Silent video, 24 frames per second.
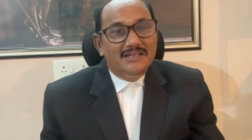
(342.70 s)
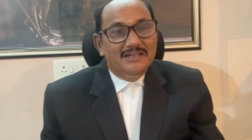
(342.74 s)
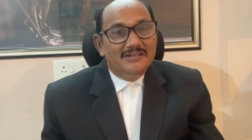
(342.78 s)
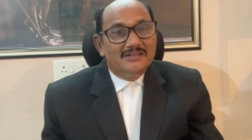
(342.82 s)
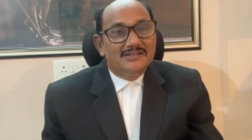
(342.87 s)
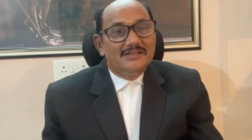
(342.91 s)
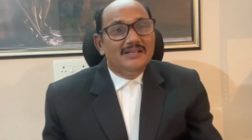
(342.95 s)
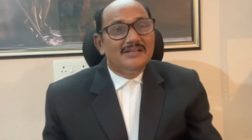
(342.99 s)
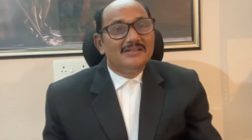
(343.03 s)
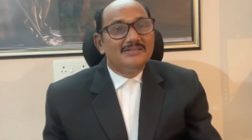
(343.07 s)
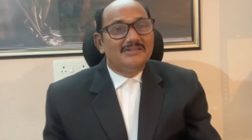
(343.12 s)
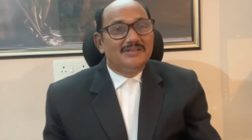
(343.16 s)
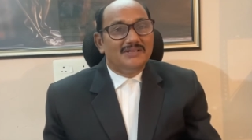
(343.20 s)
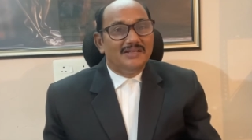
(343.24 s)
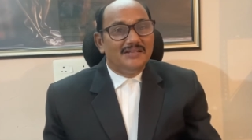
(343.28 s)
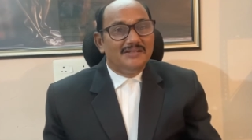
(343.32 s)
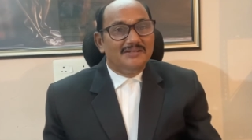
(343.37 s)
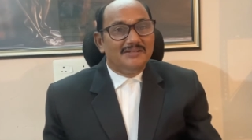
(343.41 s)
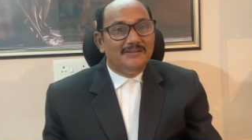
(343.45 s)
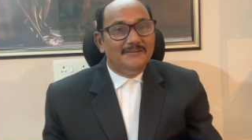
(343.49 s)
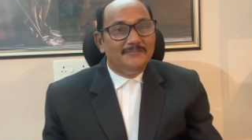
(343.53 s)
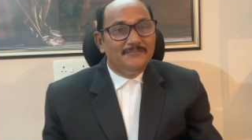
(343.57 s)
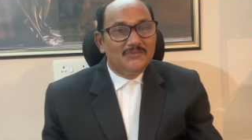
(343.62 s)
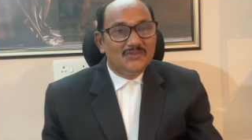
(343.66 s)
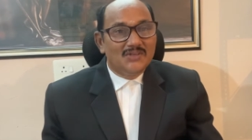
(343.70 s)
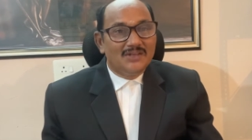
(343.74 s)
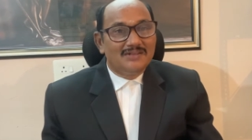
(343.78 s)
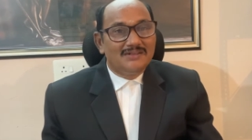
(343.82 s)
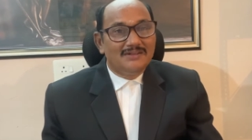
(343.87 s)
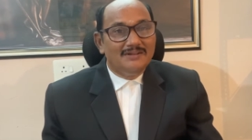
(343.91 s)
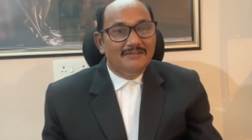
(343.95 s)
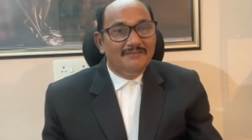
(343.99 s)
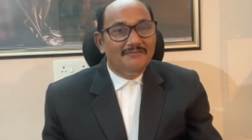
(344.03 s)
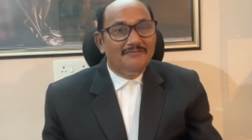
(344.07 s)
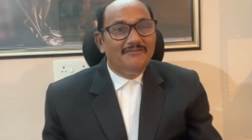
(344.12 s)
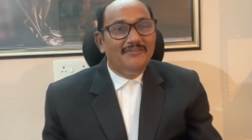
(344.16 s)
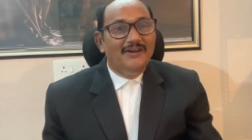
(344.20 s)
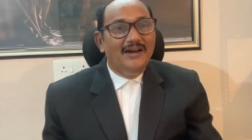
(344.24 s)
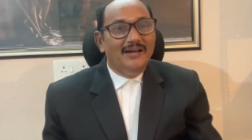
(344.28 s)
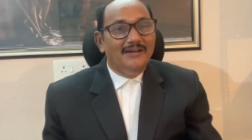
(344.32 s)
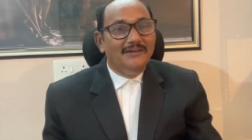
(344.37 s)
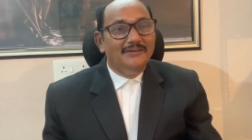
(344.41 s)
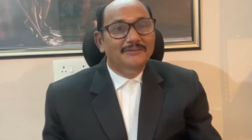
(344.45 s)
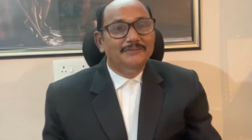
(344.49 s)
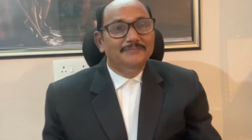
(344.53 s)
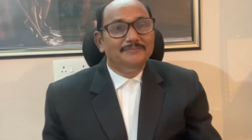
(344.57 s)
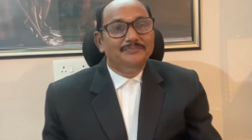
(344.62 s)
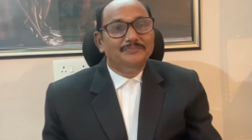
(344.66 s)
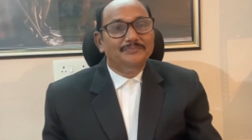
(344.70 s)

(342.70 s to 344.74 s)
initial stage, section 5,